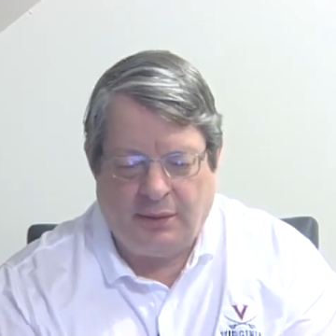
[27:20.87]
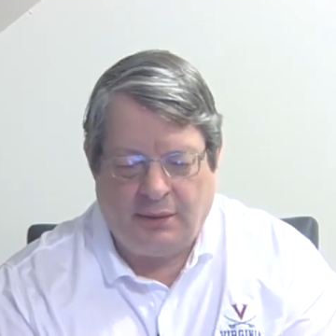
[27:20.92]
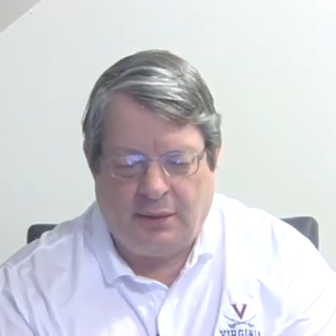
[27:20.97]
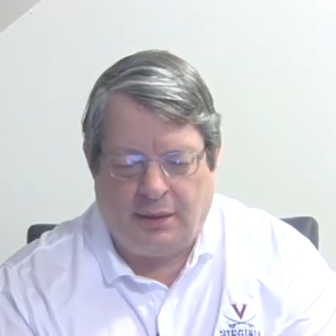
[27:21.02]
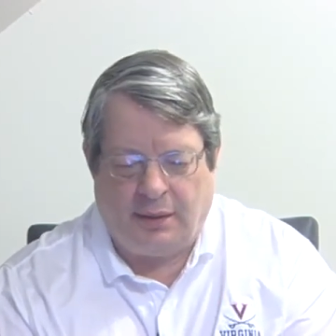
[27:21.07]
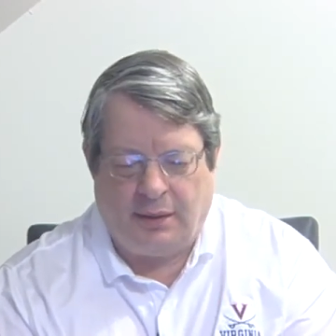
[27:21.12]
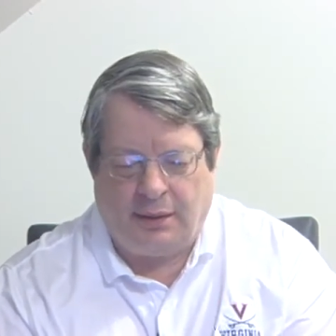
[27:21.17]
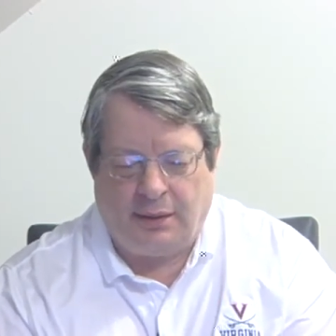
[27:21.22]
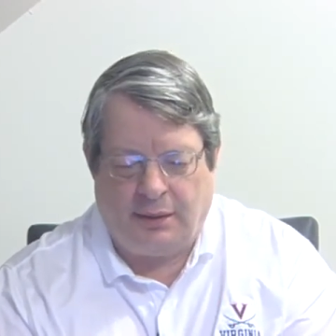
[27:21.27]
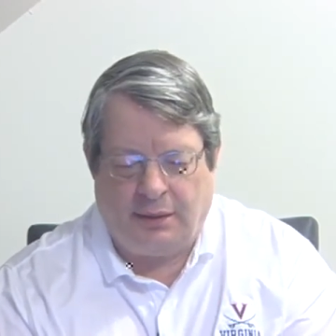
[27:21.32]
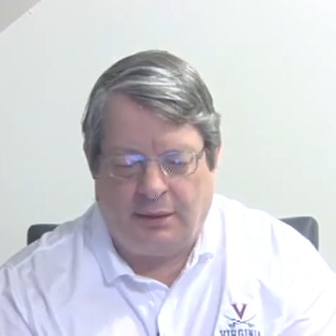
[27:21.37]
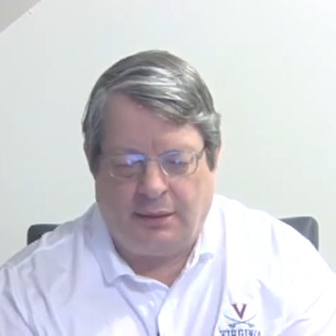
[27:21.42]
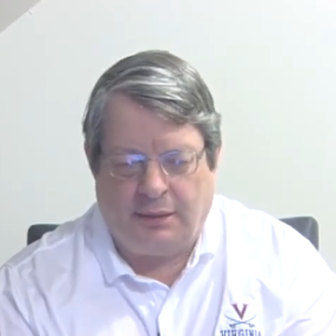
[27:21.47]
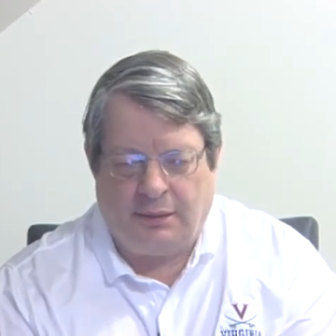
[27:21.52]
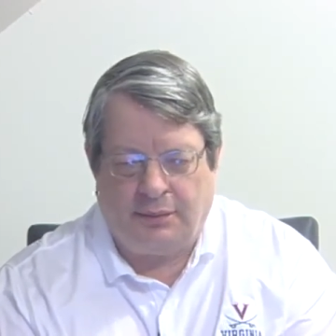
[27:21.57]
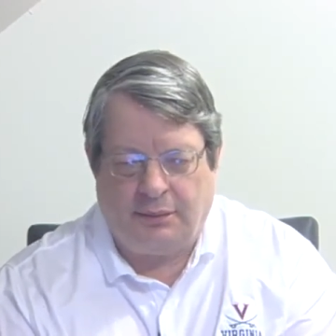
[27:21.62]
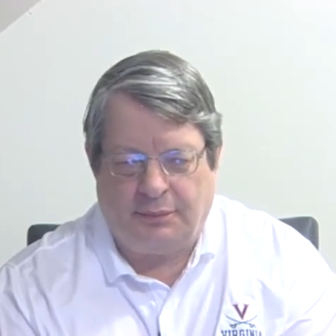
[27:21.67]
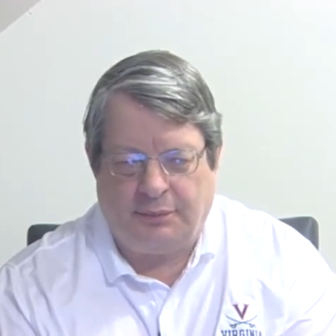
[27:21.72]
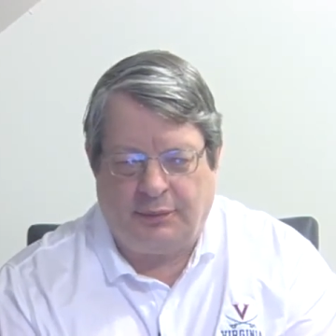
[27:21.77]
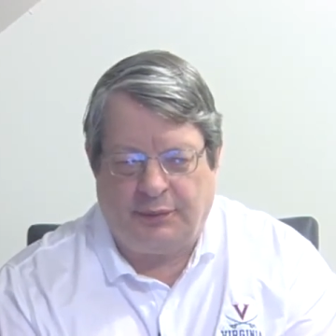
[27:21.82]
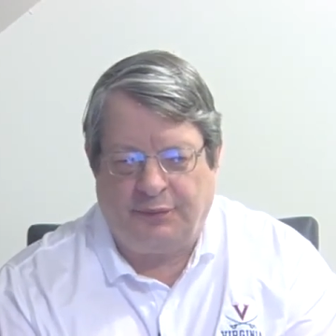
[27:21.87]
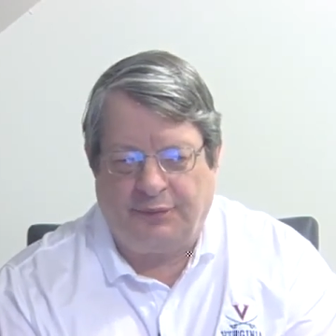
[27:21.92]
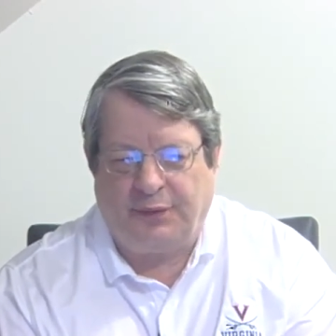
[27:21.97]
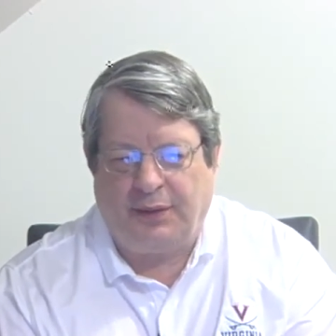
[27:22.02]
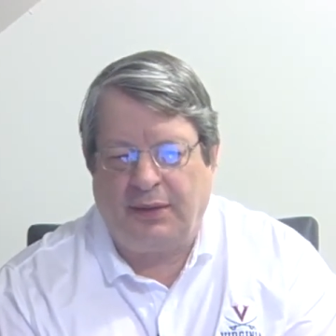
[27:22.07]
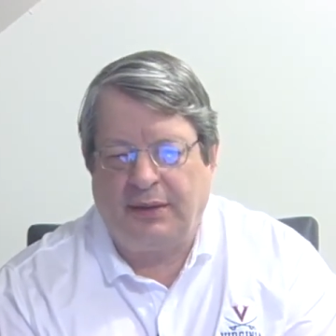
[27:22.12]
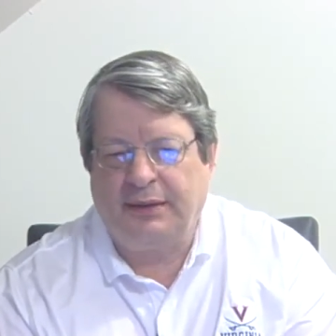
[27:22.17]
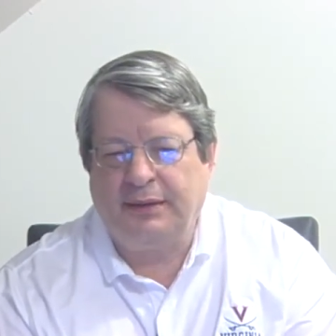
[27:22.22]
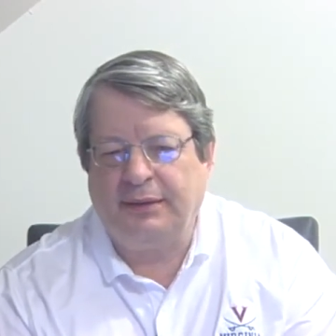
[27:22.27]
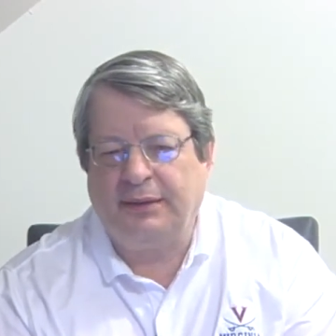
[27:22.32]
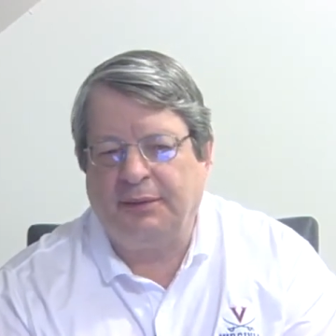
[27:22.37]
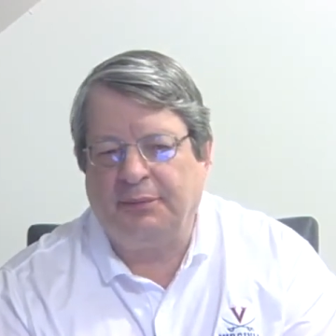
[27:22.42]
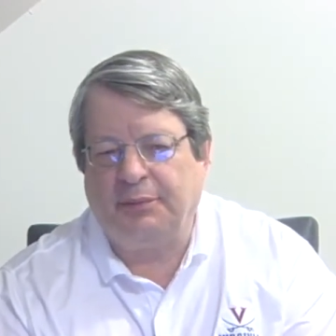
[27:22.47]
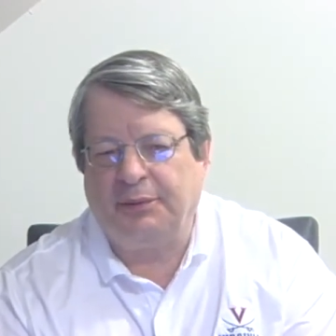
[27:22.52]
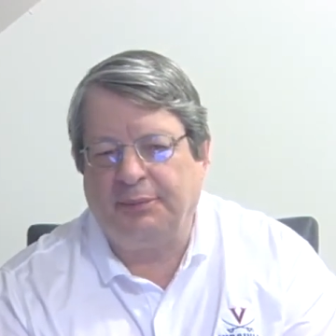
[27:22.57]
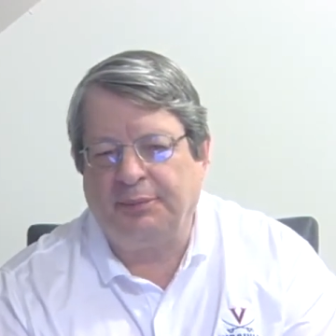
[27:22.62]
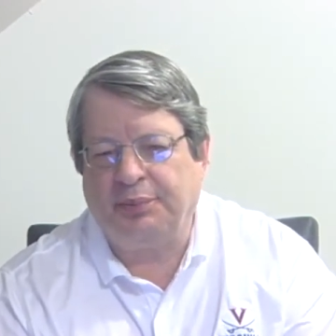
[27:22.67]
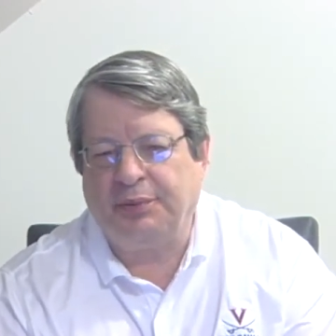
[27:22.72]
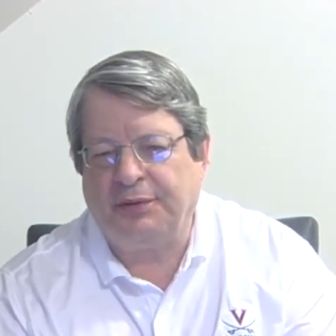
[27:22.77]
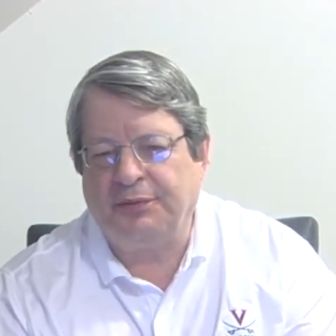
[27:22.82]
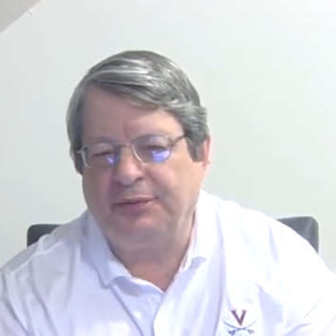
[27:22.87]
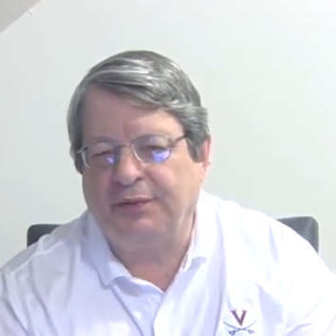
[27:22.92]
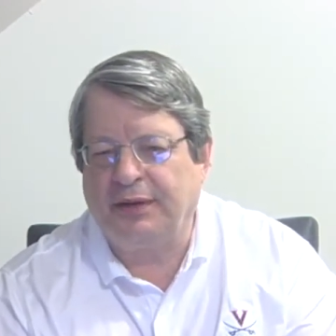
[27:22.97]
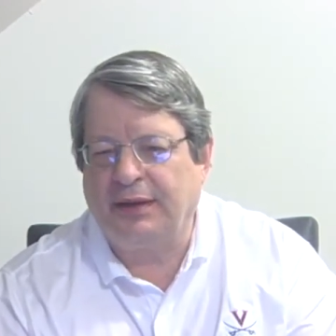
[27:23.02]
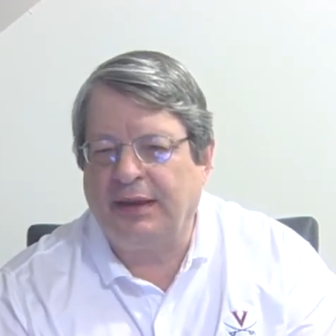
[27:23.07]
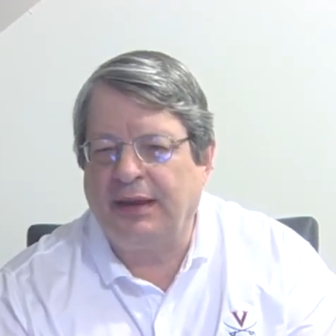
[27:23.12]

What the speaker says: We find that when President